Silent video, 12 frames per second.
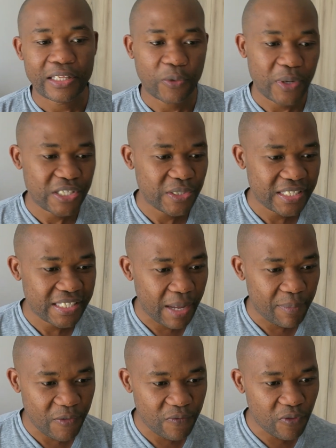The question is
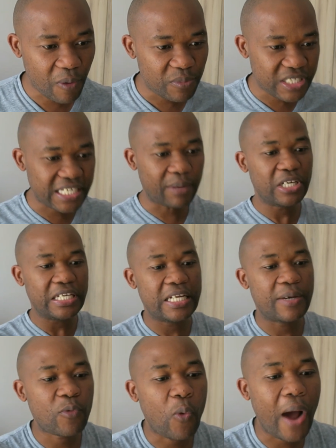coming from Jabulile